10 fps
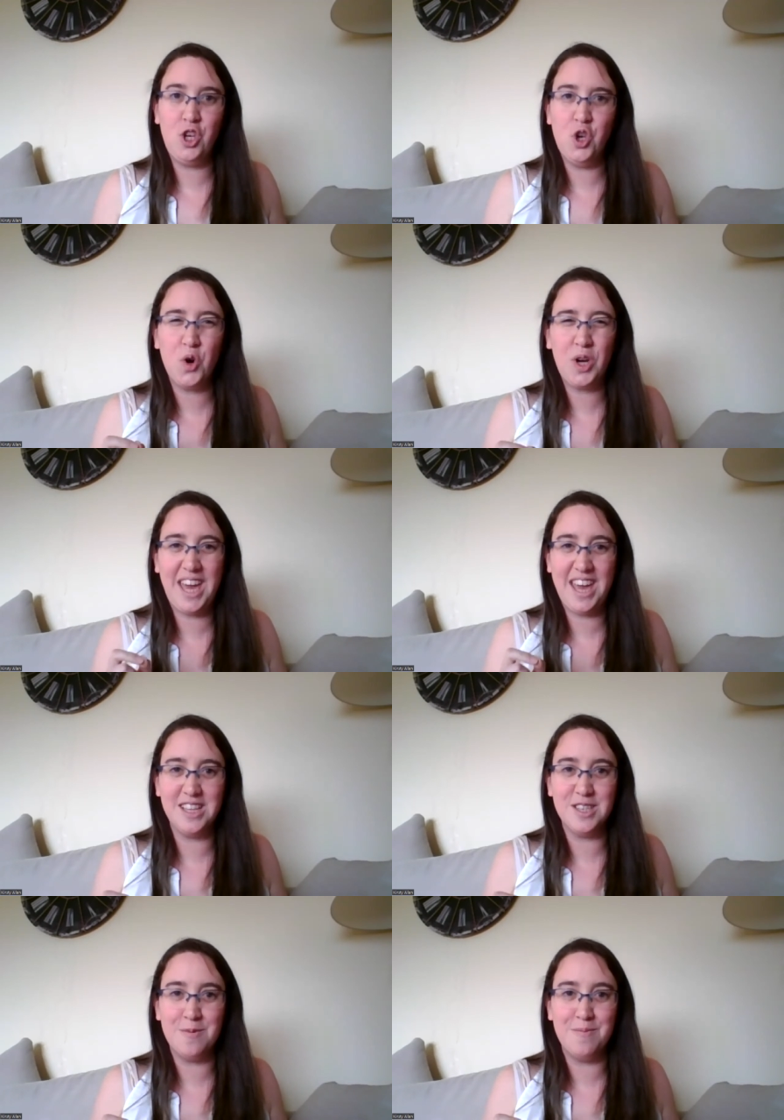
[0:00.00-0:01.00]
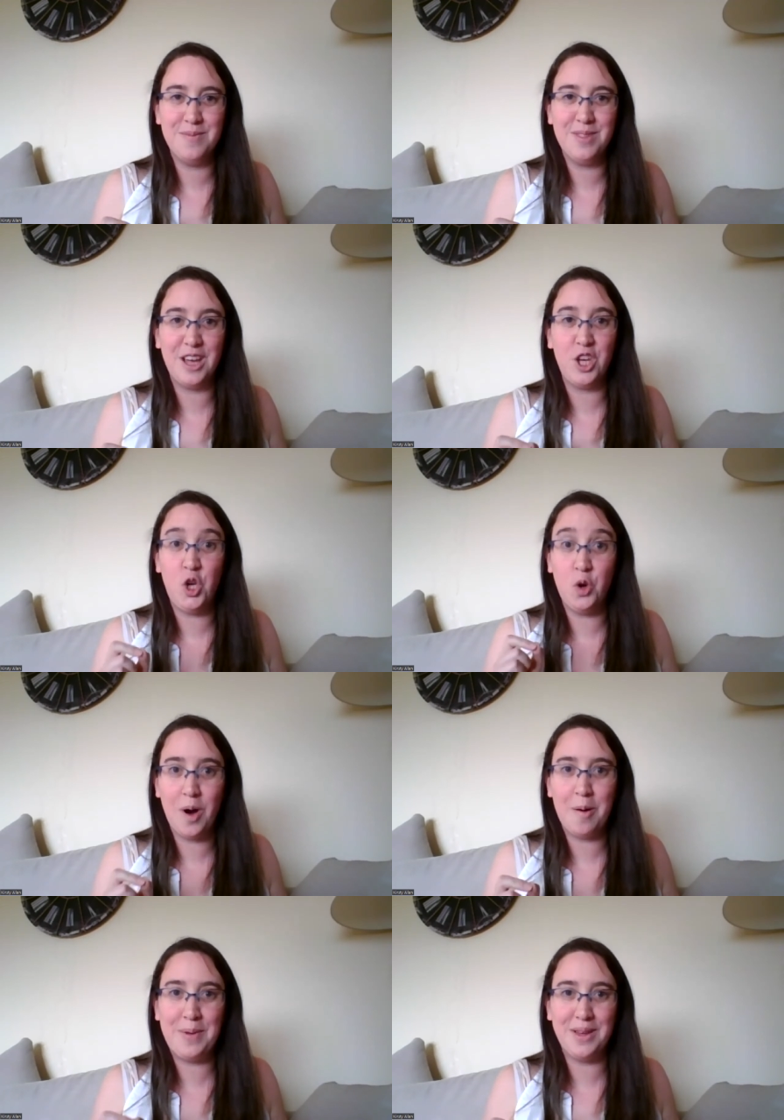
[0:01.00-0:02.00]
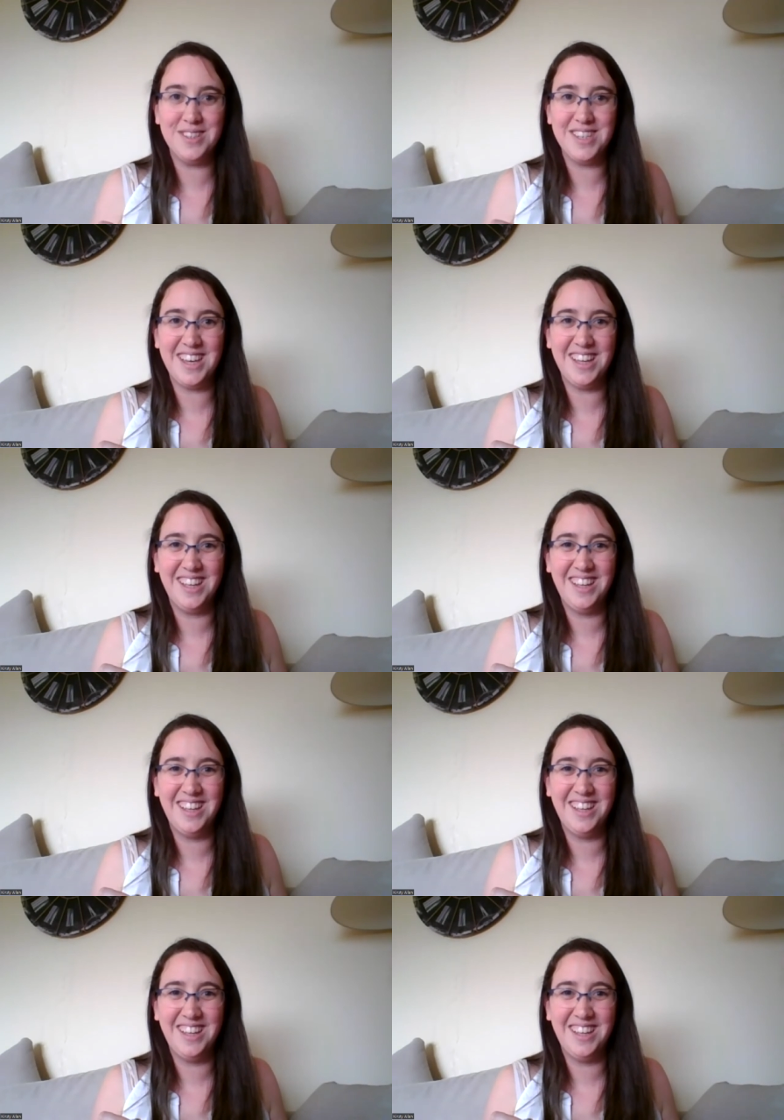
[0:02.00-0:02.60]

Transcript: your kingdom that you are building,